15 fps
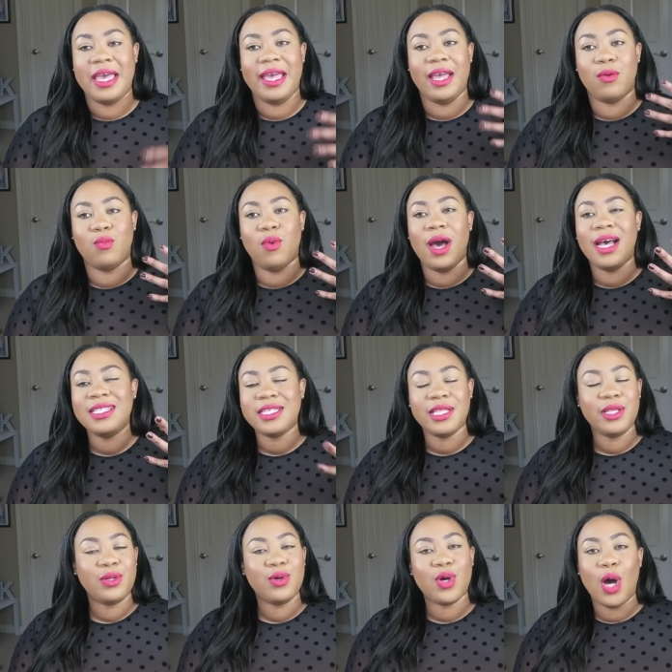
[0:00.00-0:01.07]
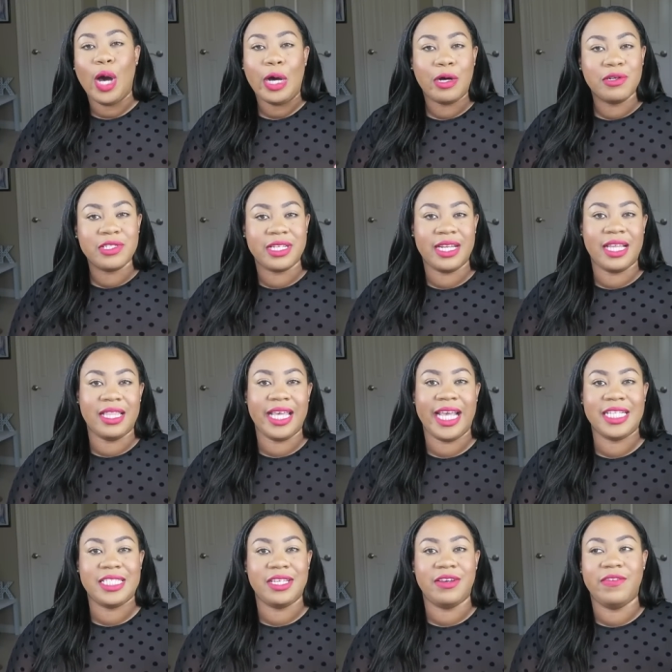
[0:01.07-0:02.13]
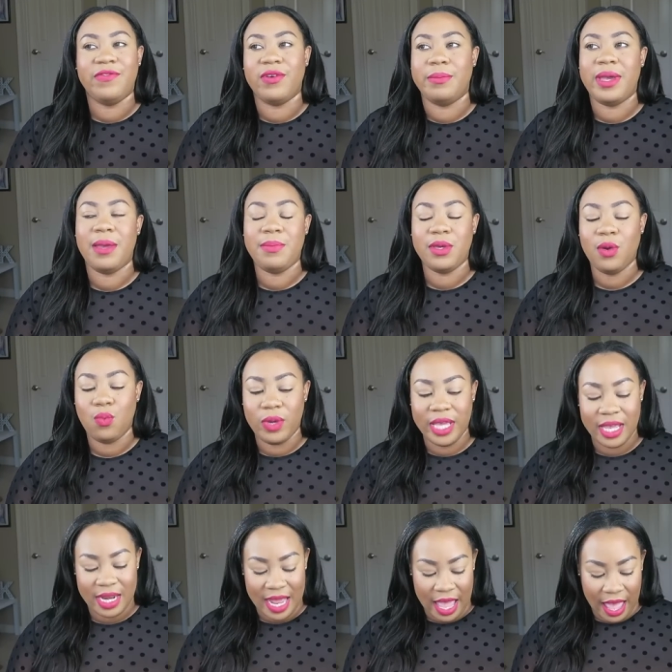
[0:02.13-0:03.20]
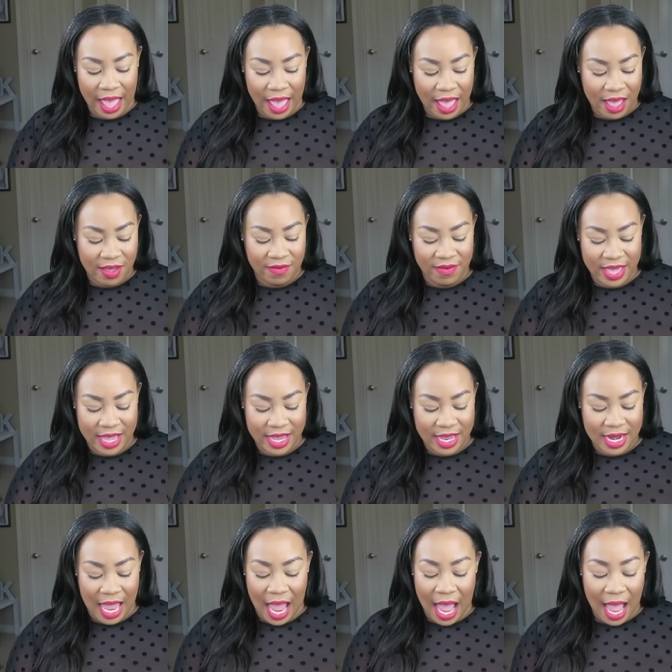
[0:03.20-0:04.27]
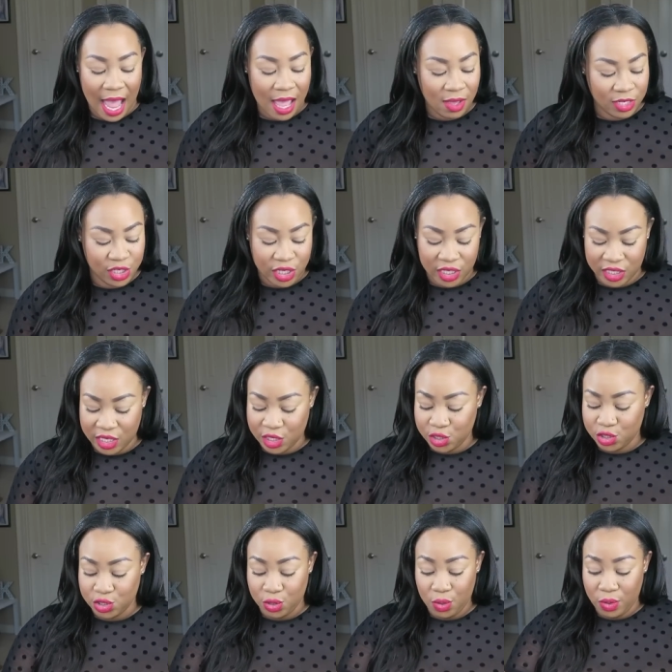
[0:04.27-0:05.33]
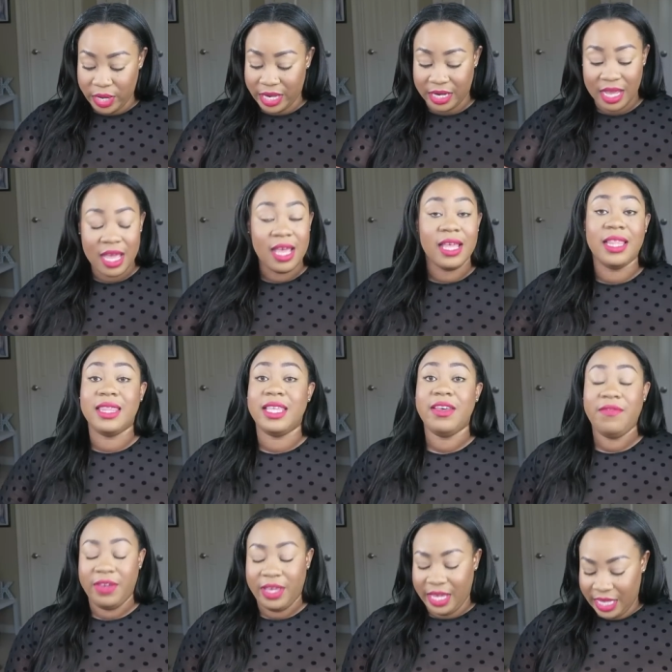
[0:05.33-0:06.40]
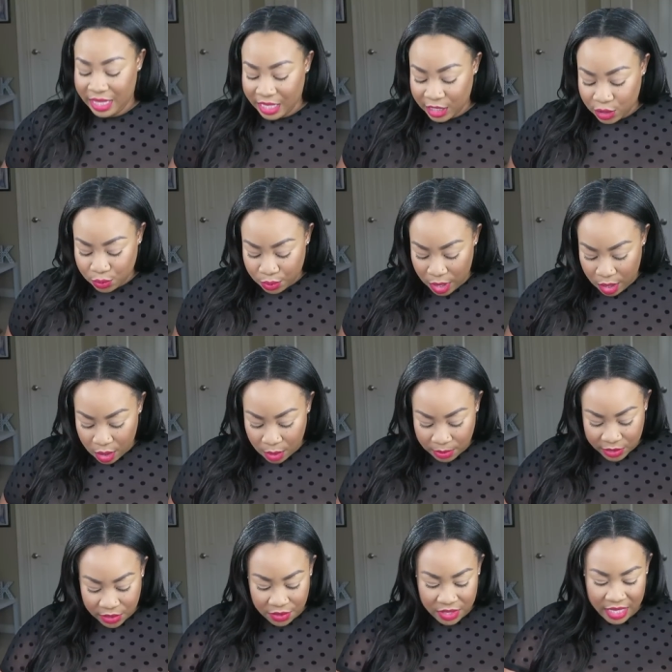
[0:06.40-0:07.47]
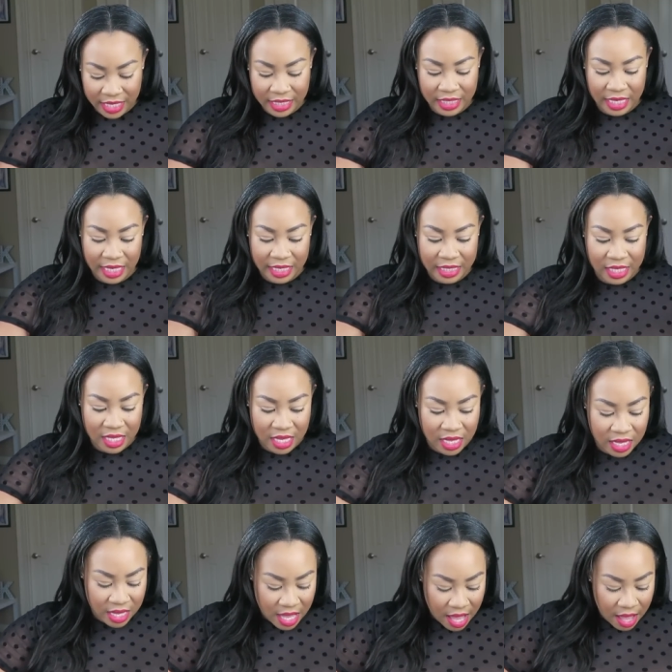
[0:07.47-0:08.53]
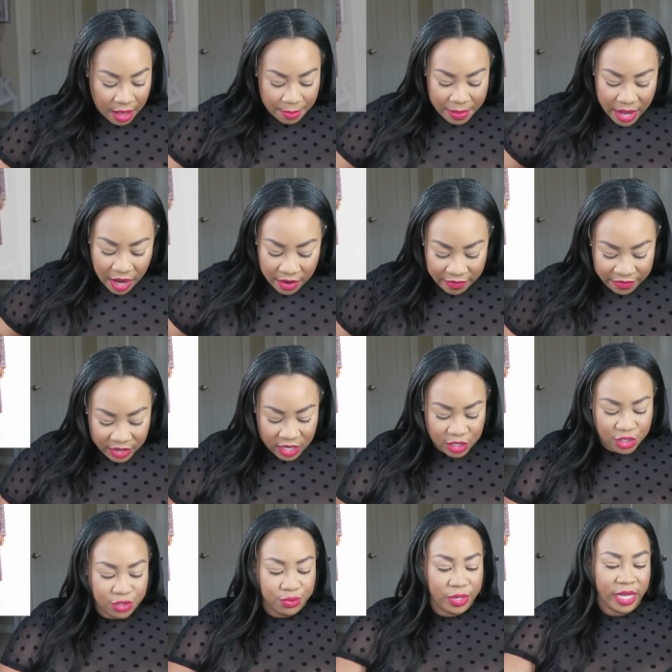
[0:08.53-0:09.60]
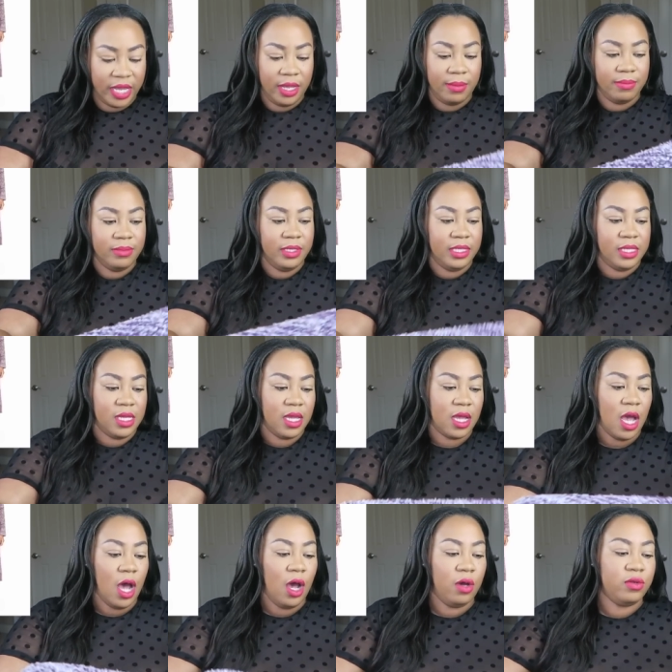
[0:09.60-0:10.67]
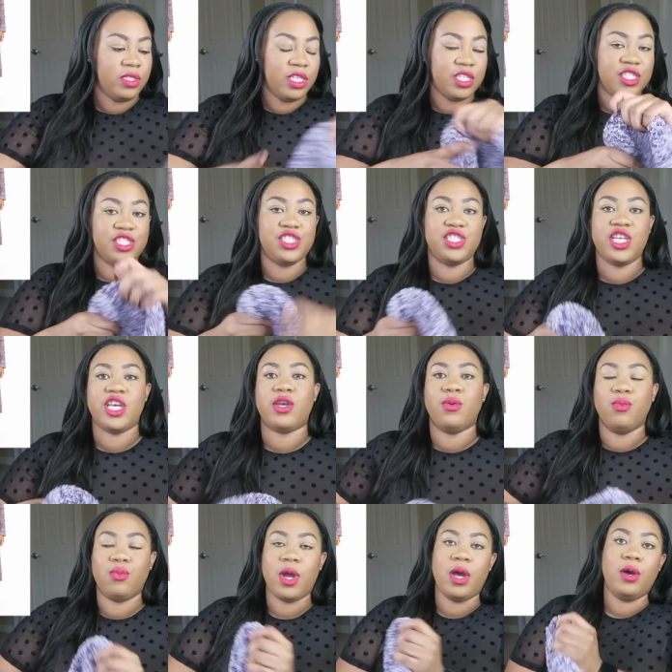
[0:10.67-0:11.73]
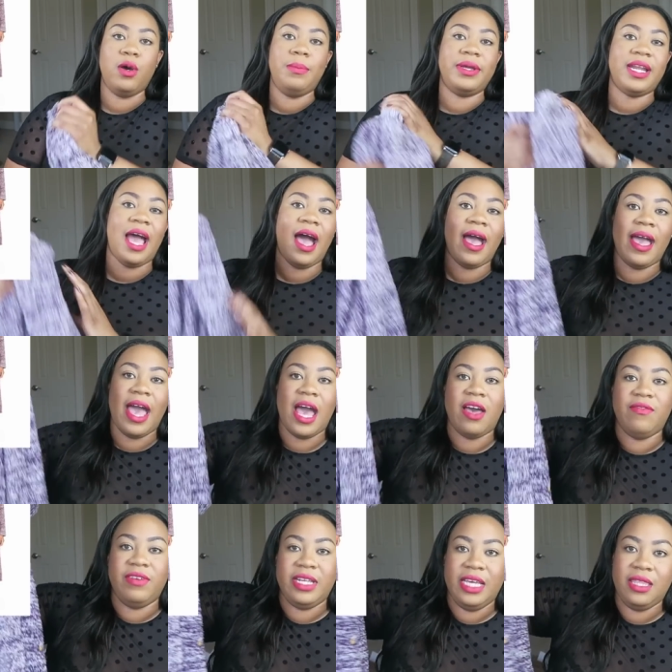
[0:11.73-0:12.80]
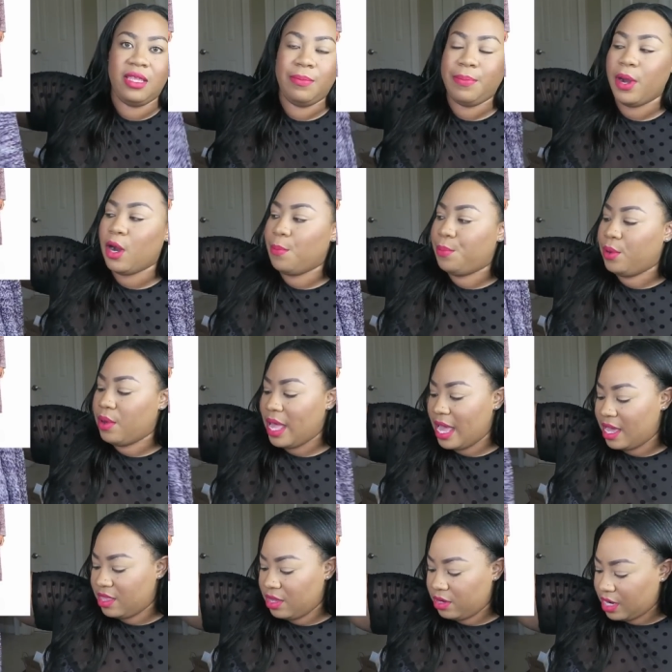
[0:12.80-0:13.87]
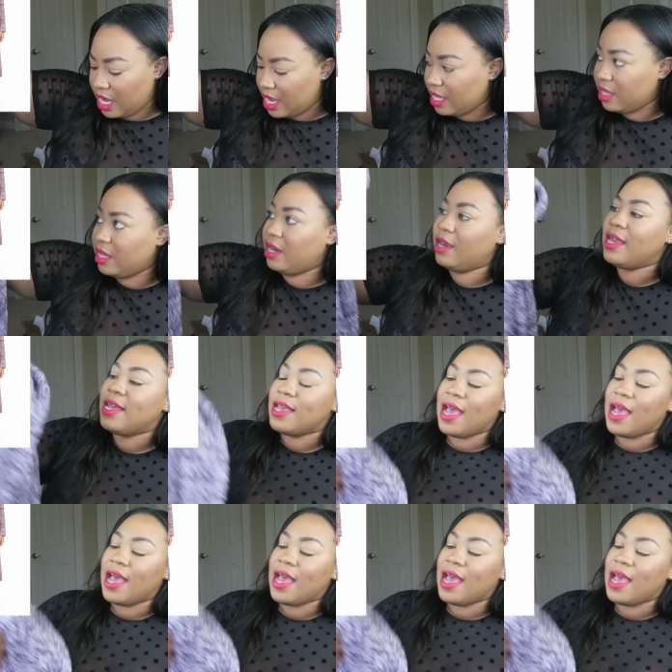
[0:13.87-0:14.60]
It was a little cold in Atlanta for maybe a week and a half, and I just enjoyed living in this robe. So this is the Barefoot Dreams Cozy Chic Robe, and I have it in the purple heather color.